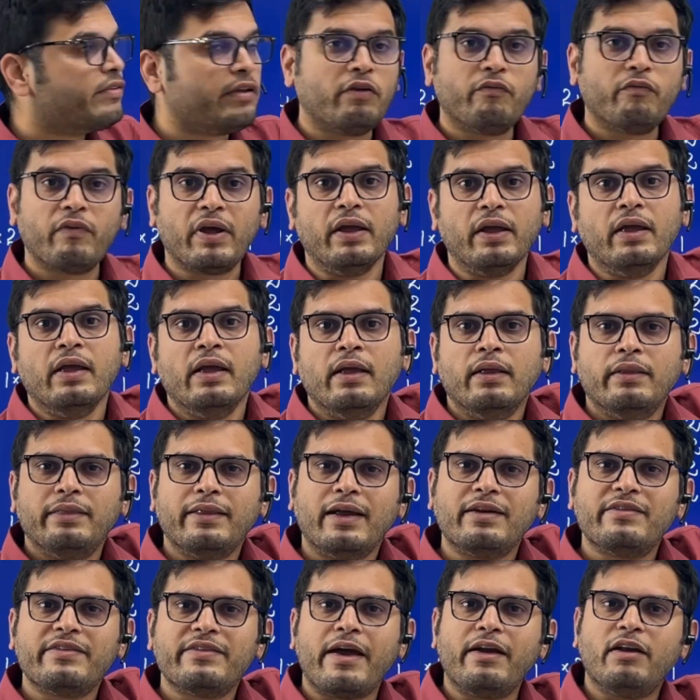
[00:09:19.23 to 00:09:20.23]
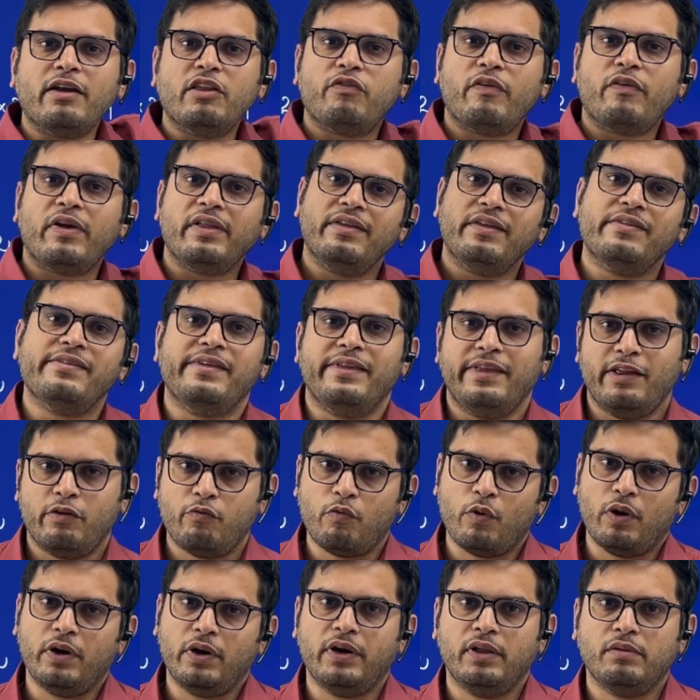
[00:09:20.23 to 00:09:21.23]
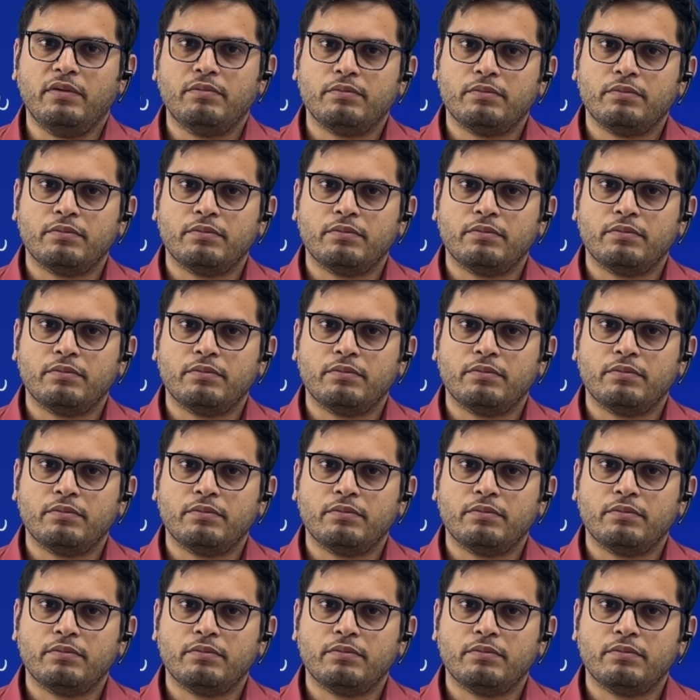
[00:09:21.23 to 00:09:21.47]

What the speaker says: and y that satisfy this inequality.